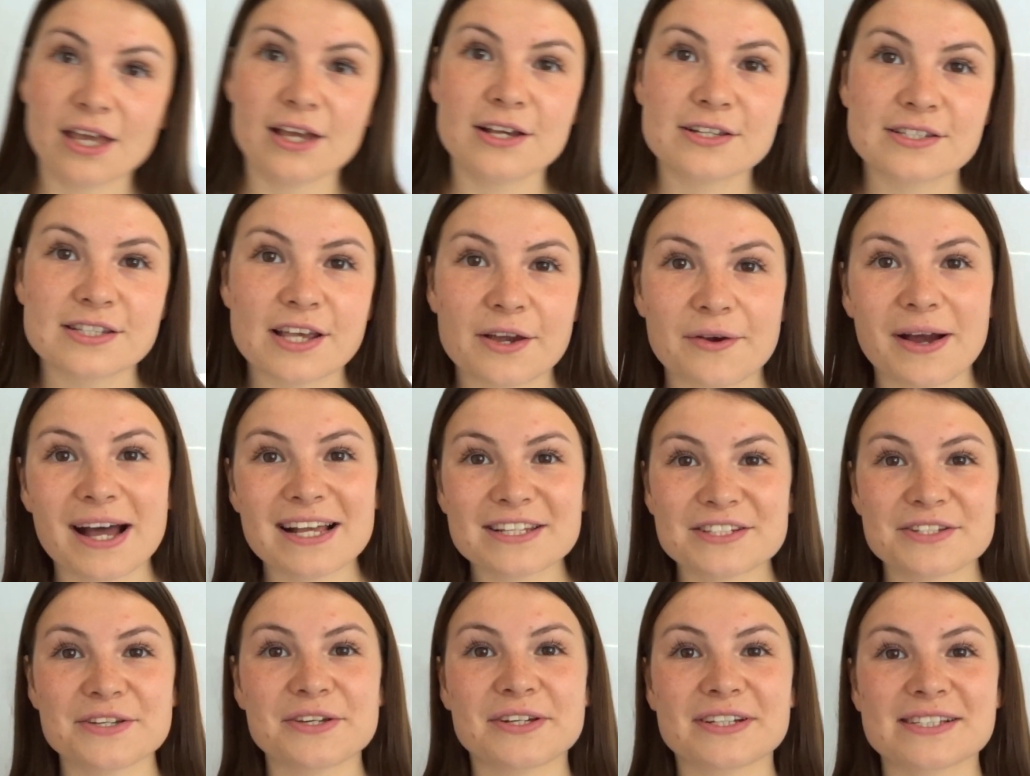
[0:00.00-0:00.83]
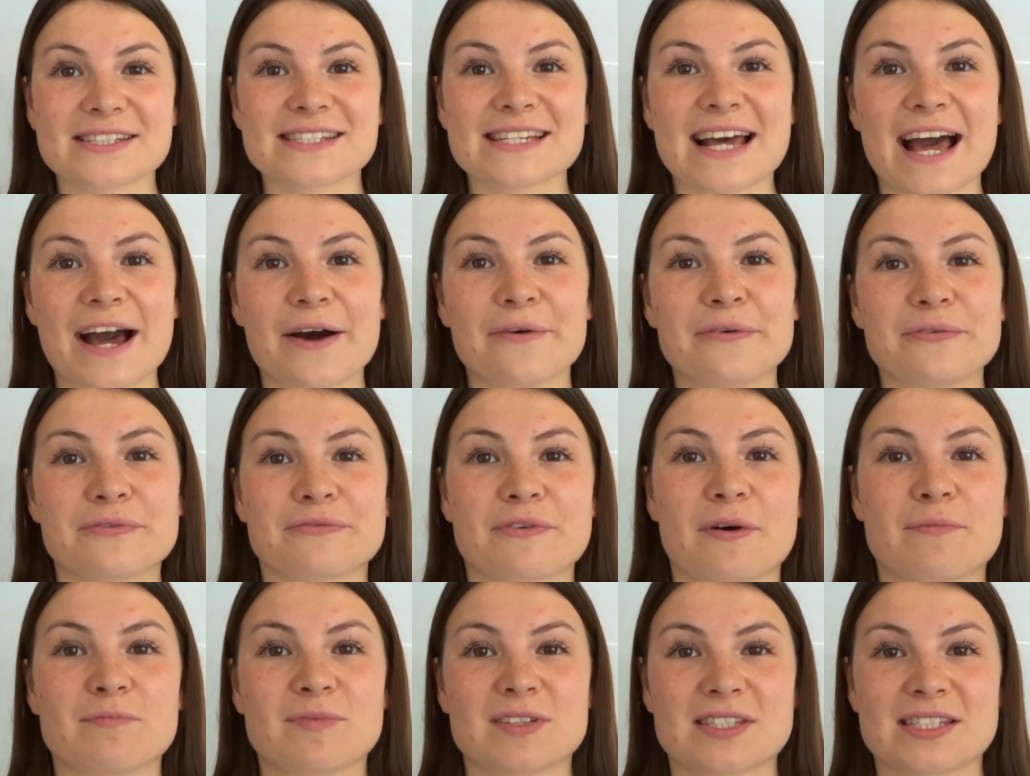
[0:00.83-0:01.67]
So as you could tell
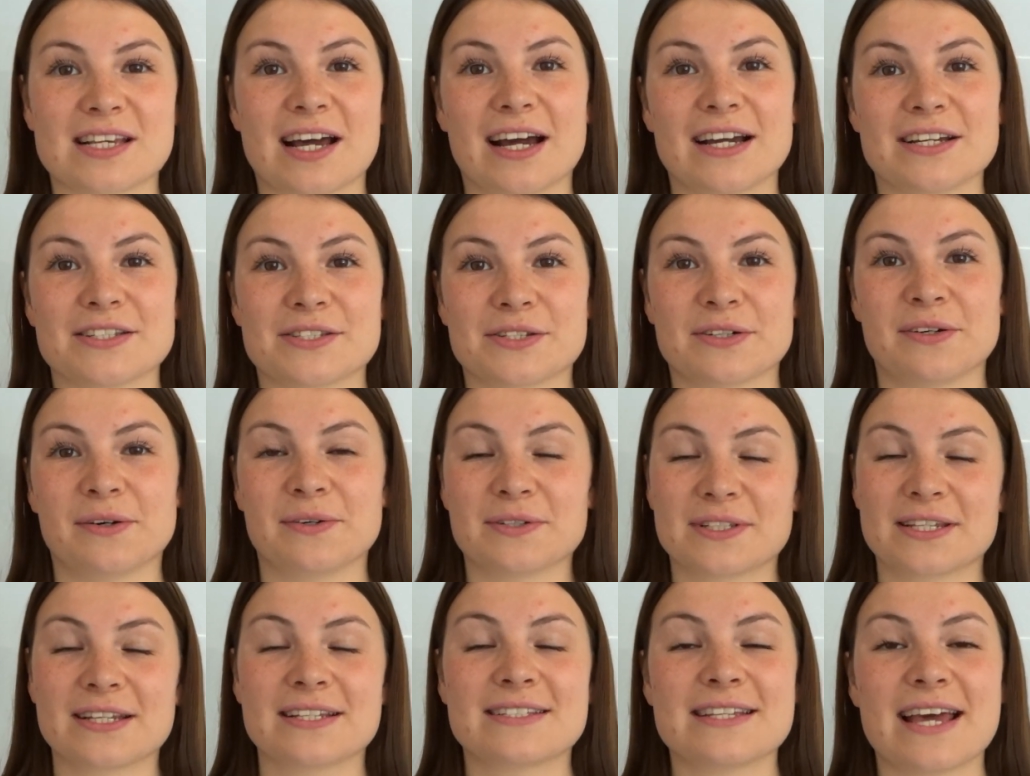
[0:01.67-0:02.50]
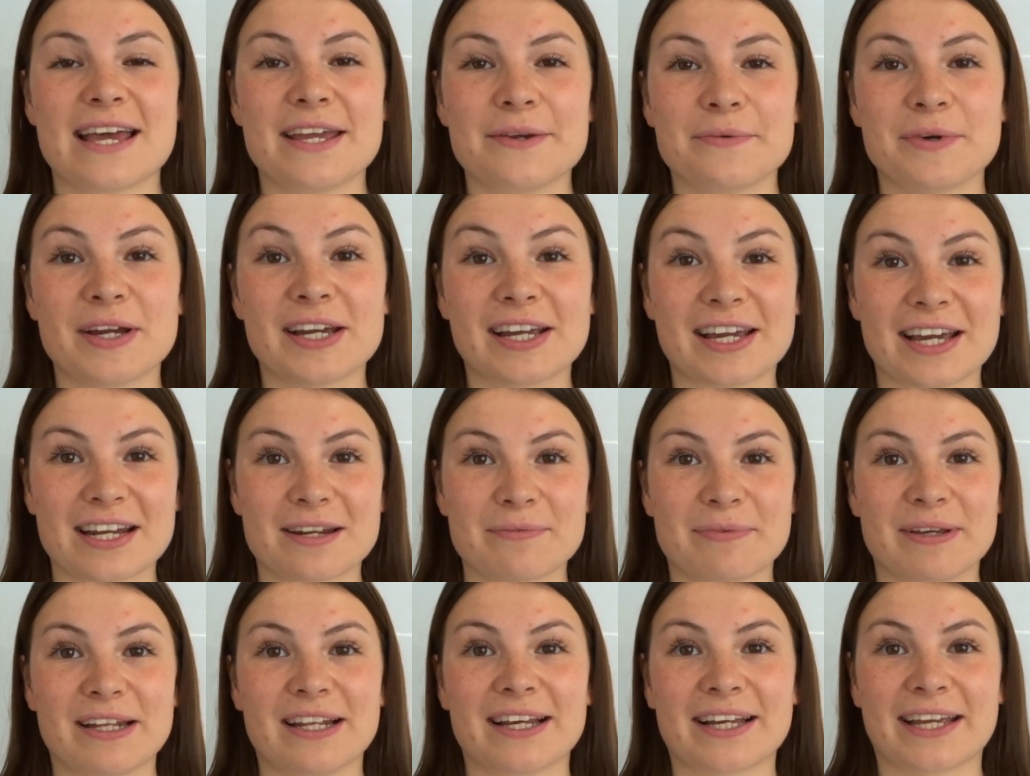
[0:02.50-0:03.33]
from the title, today we're going
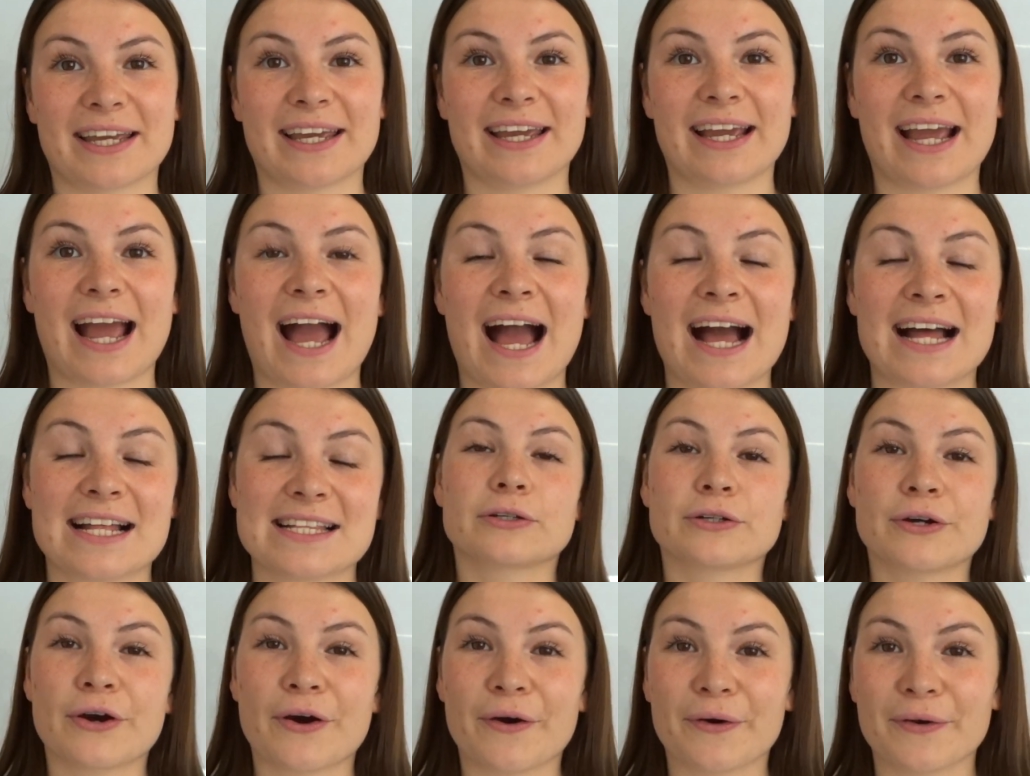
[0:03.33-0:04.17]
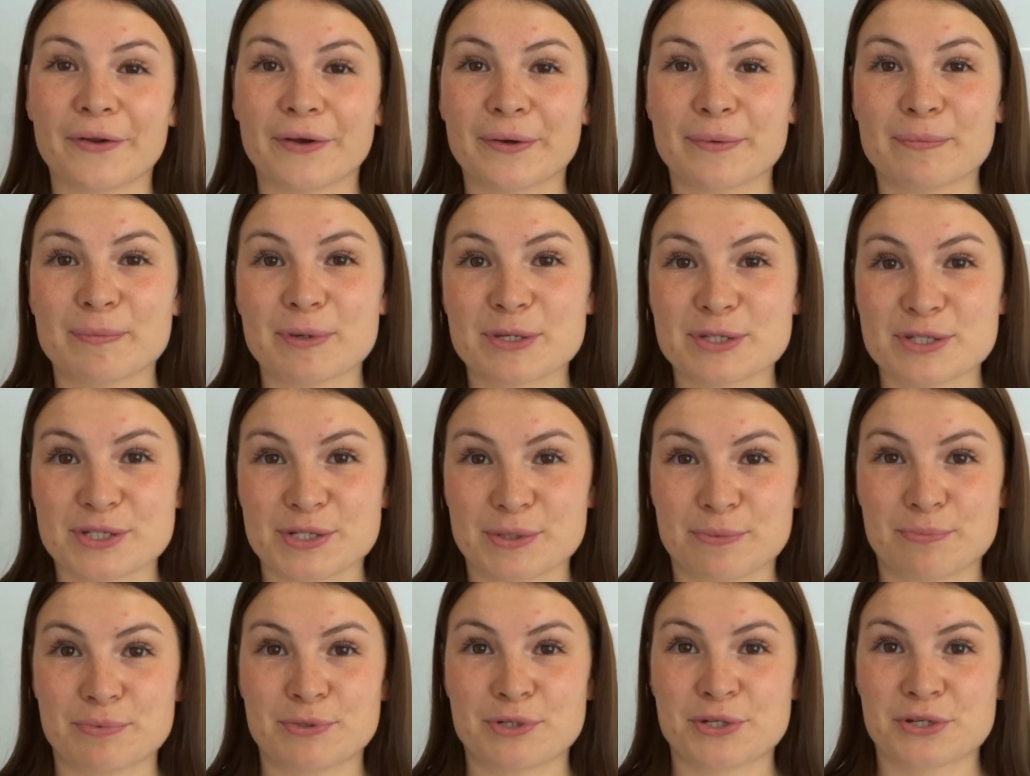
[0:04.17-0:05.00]
to be looking at column
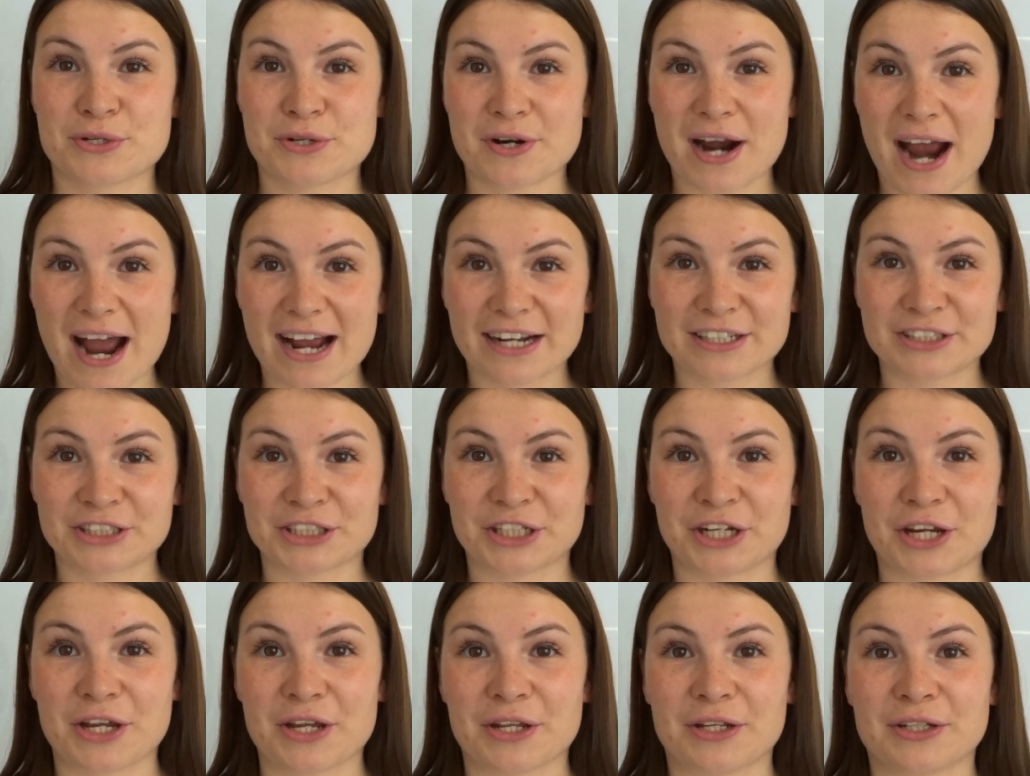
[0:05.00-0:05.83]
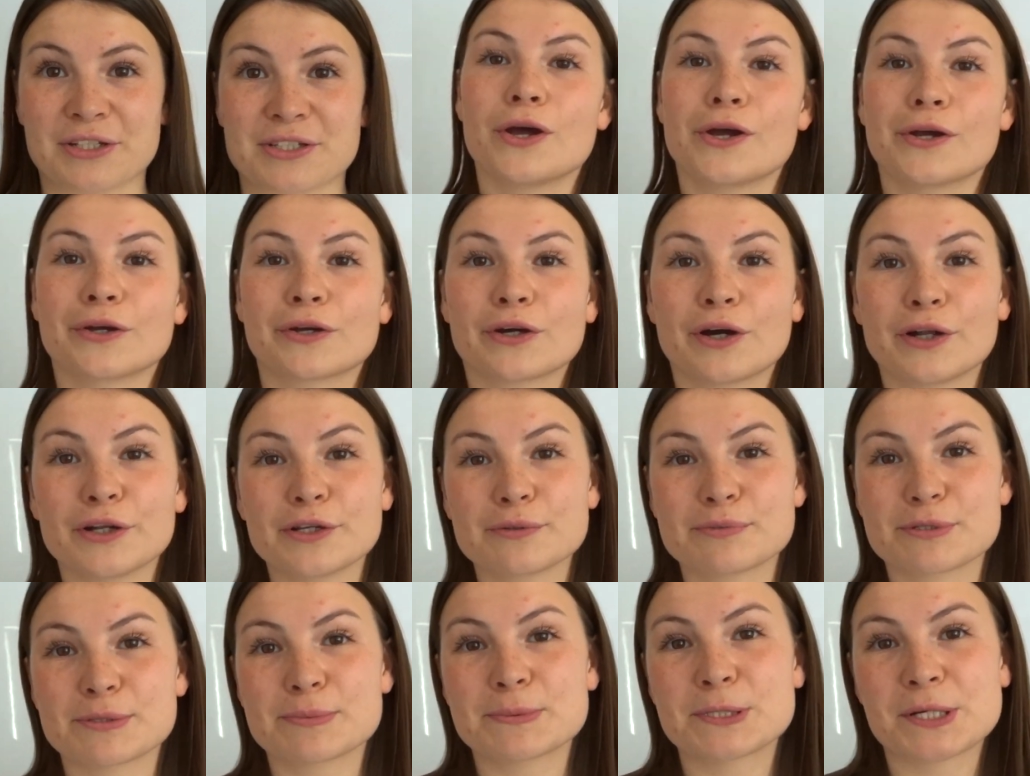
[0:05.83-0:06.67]
subtraction.
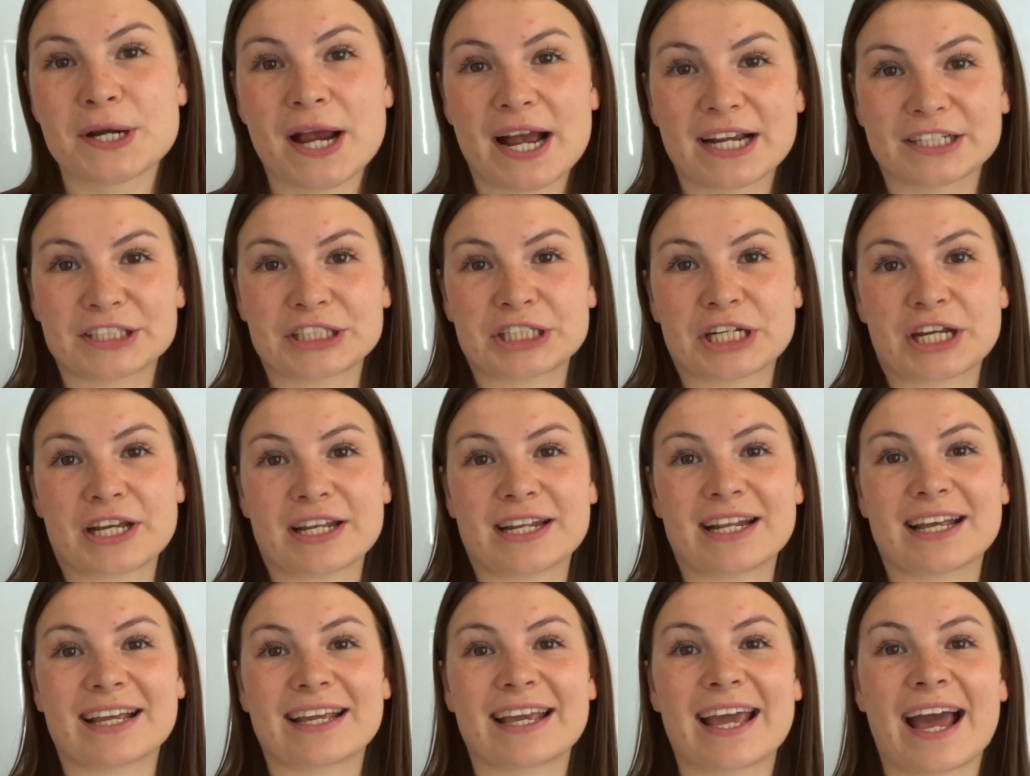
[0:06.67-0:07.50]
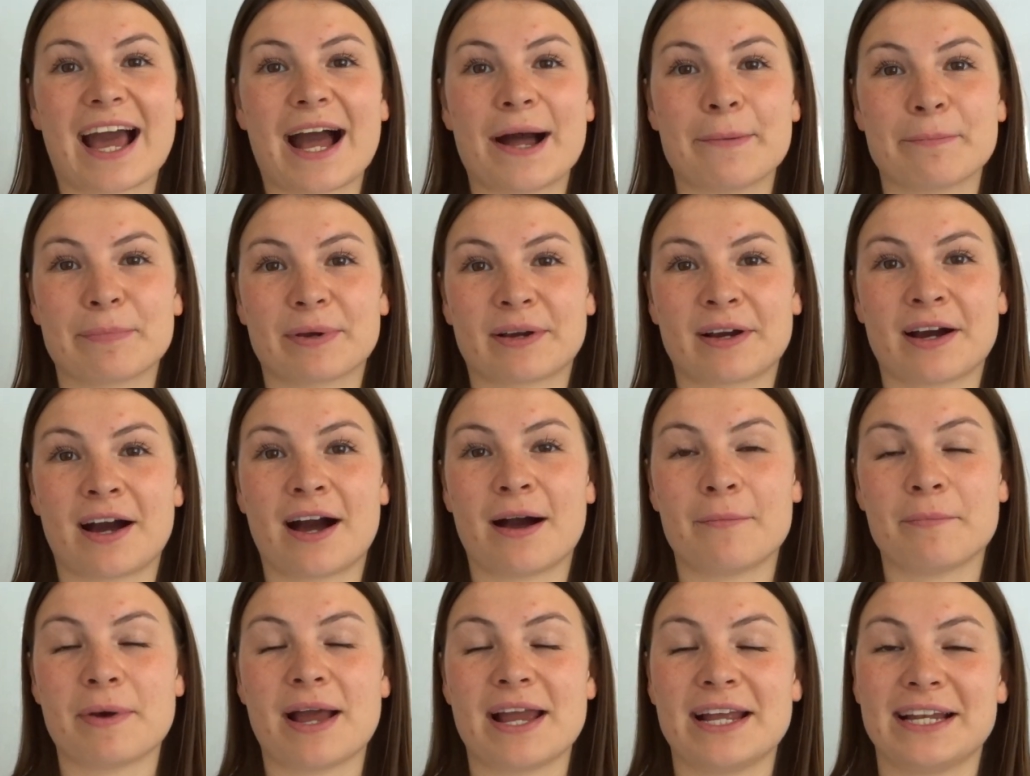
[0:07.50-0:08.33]
Column subtraction can
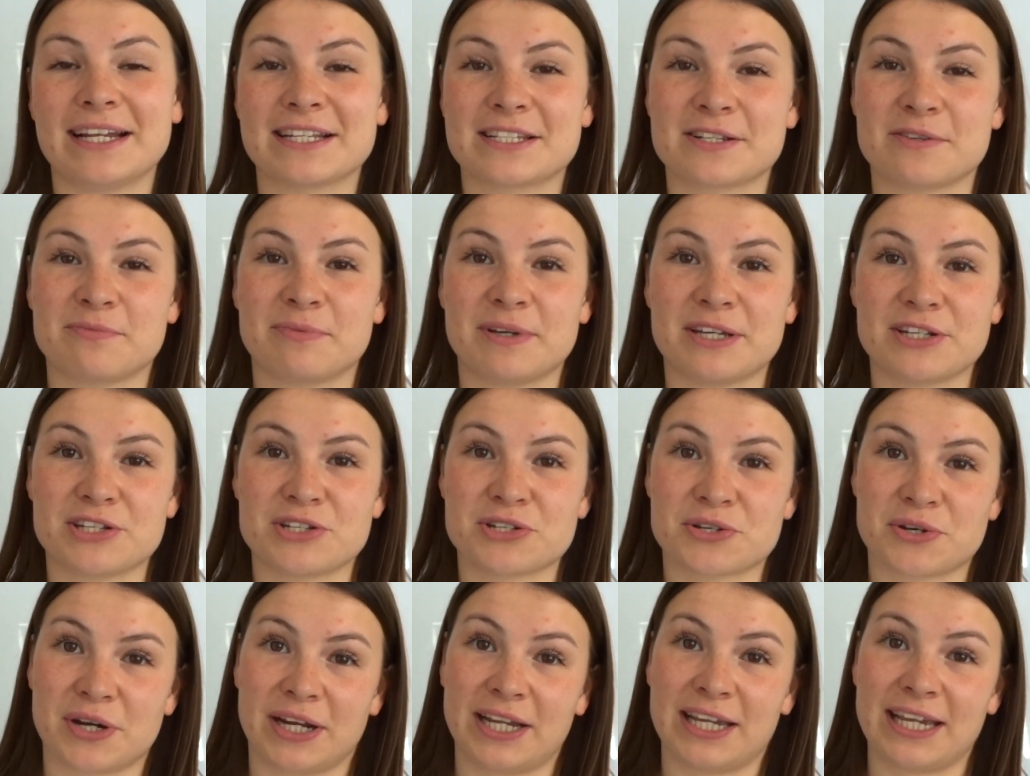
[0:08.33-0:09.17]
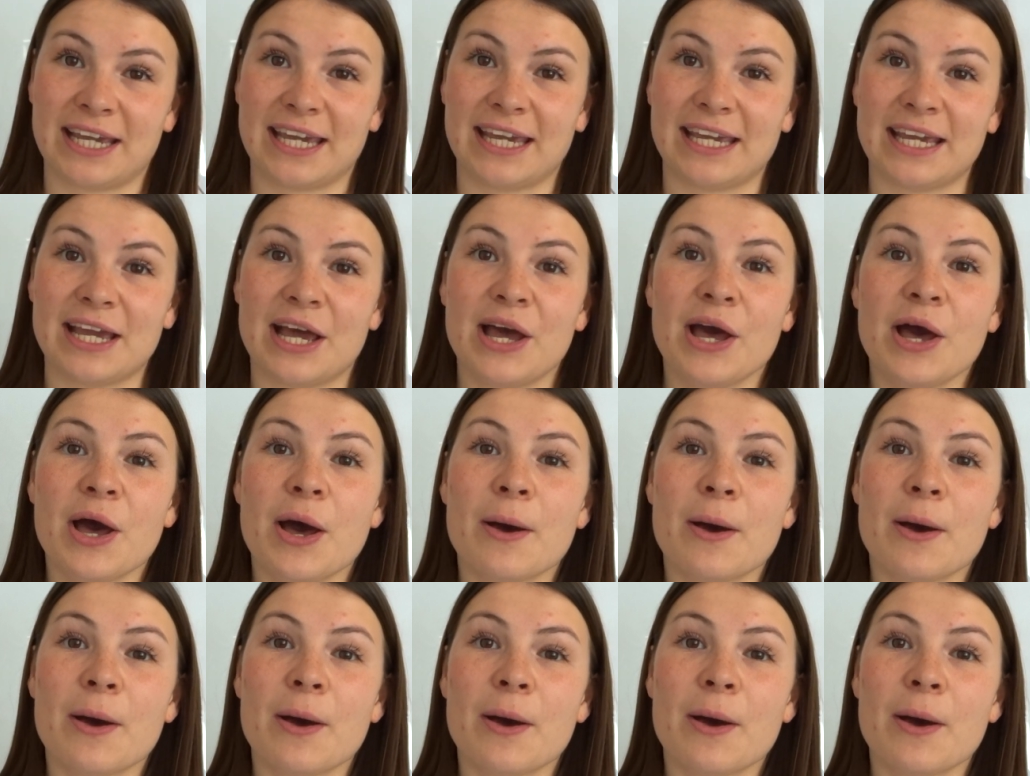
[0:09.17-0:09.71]
become a little bit tricky,